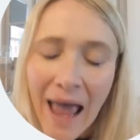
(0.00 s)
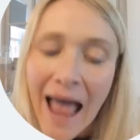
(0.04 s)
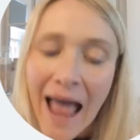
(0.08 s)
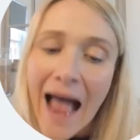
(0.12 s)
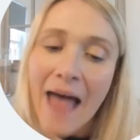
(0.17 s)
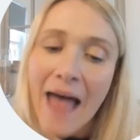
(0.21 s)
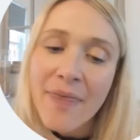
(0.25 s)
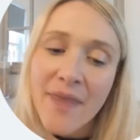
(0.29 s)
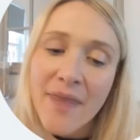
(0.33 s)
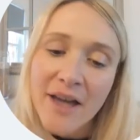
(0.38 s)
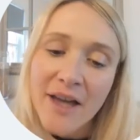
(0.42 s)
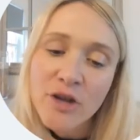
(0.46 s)

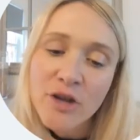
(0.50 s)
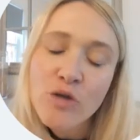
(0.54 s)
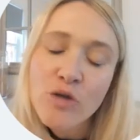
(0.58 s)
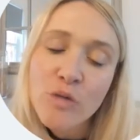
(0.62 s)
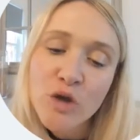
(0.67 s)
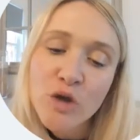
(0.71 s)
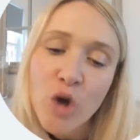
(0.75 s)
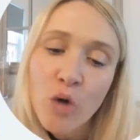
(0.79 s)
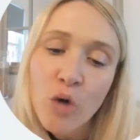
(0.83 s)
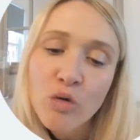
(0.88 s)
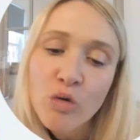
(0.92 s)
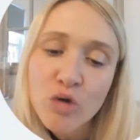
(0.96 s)
And then you would
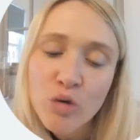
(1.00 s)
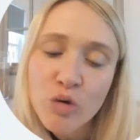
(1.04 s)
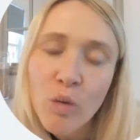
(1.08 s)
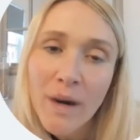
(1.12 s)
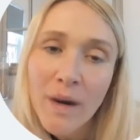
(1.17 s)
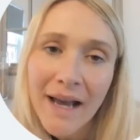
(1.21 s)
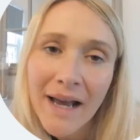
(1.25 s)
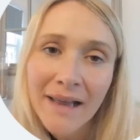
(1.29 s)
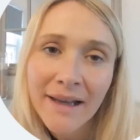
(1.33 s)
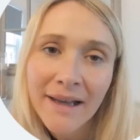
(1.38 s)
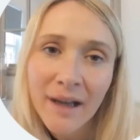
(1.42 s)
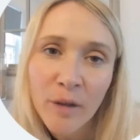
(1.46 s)
also want
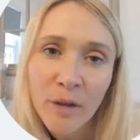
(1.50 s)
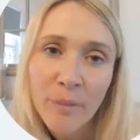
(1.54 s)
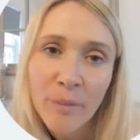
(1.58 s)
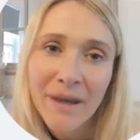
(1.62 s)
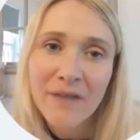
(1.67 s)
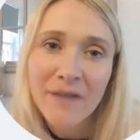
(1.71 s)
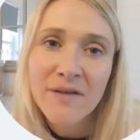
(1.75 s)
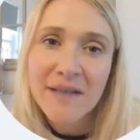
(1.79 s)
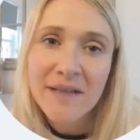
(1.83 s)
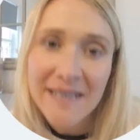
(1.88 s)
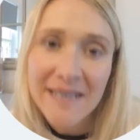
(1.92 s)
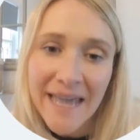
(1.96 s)
a little bit of
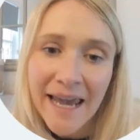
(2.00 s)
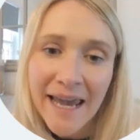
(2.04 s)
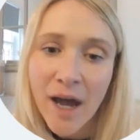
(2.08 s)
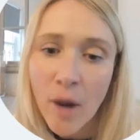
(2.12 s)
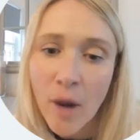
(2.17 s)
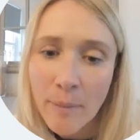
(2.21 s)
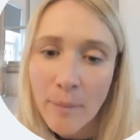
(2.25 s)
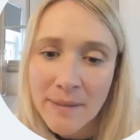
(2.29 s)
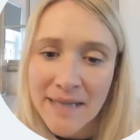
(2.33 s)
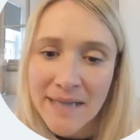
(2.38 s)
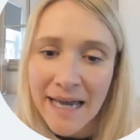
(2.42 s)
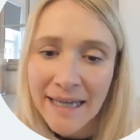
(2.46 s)

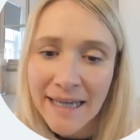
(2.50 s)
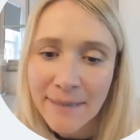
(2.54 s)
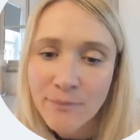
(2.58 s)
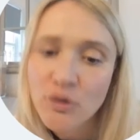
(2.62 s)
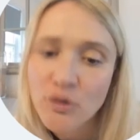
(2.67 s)
setup time.